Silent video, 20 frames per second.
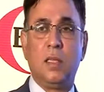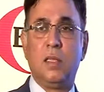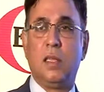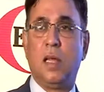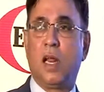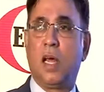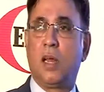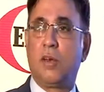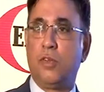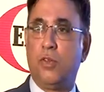
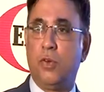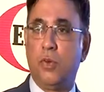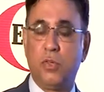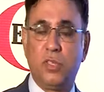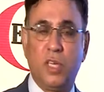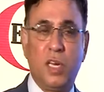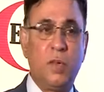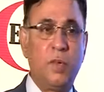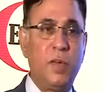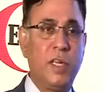There are
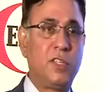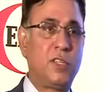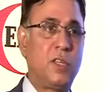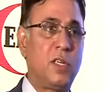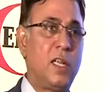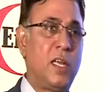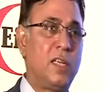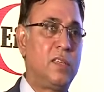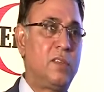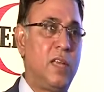huge
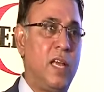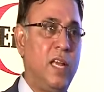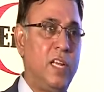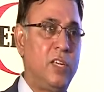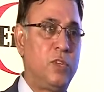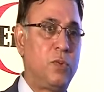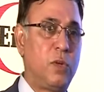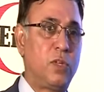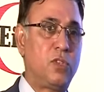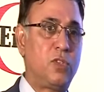innovation, as
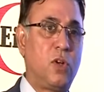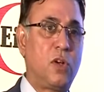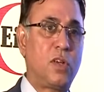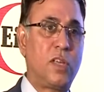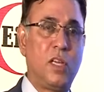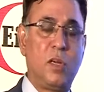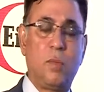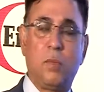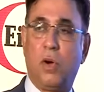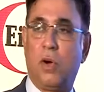Sailesh was
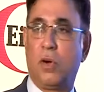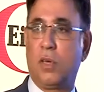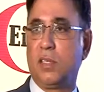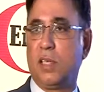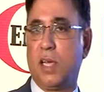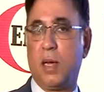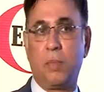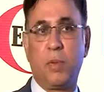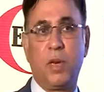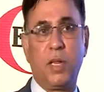talking about,
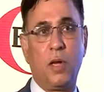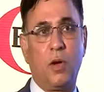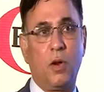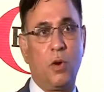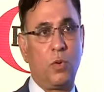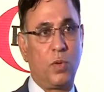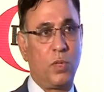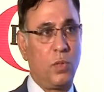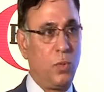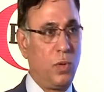is happening
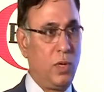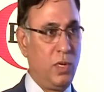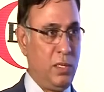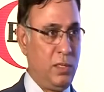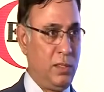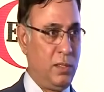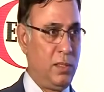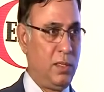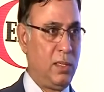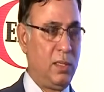all over the world.
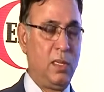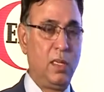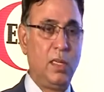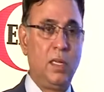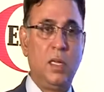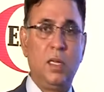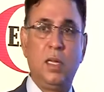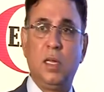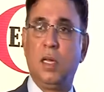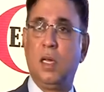
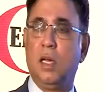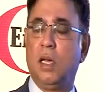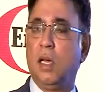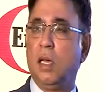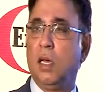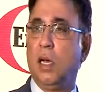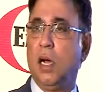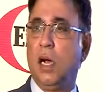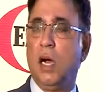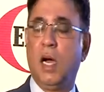
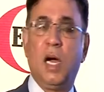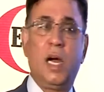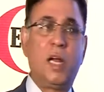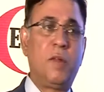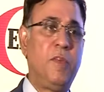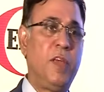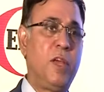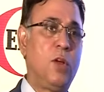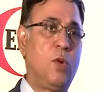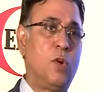
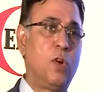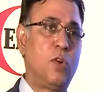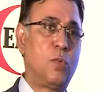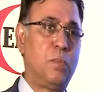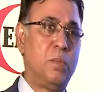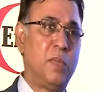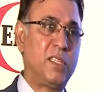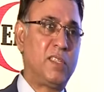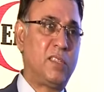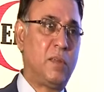Are we going
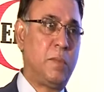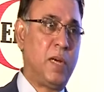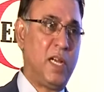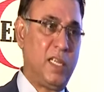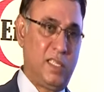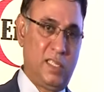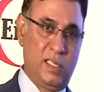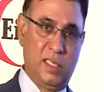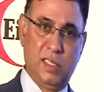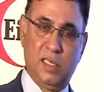to miss the
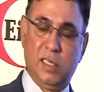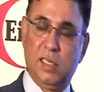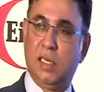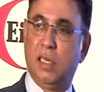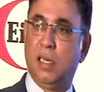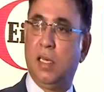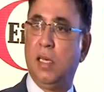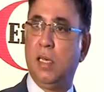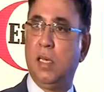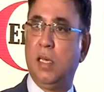bus
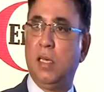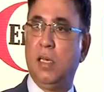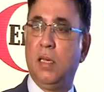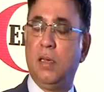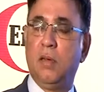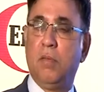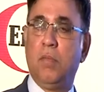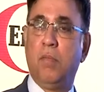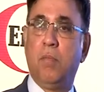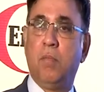
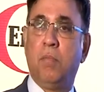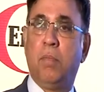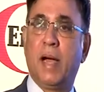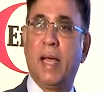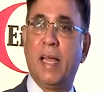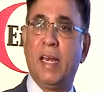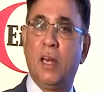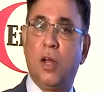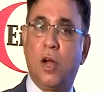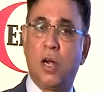
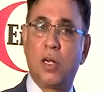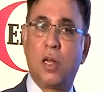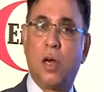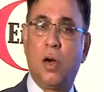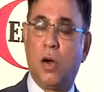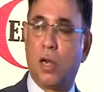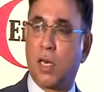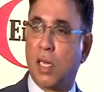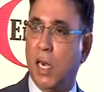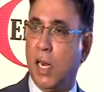by not
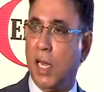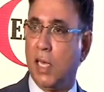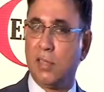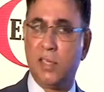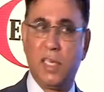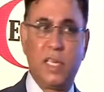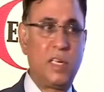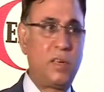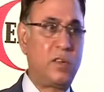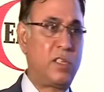
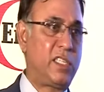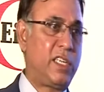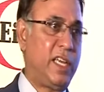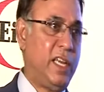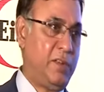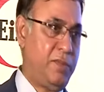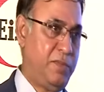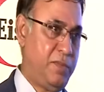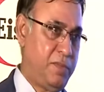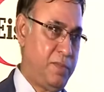organizing
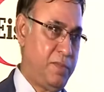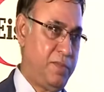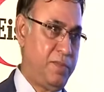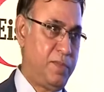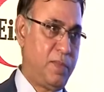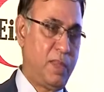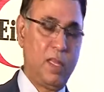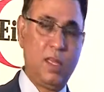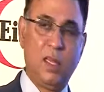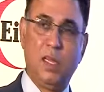ourselves,
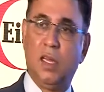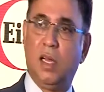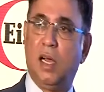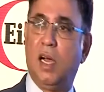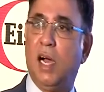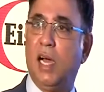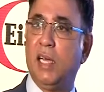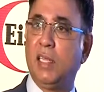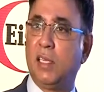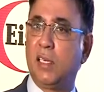
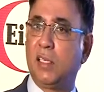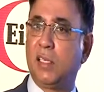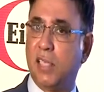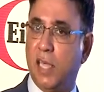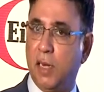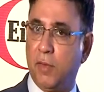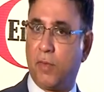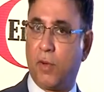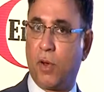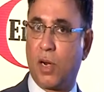either
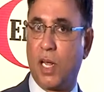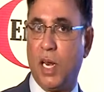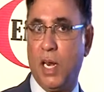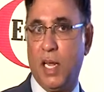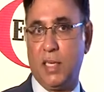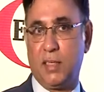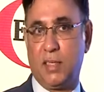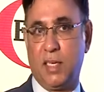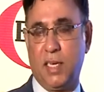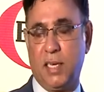
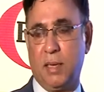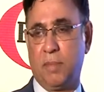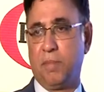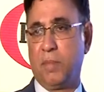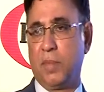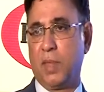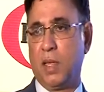self-organizing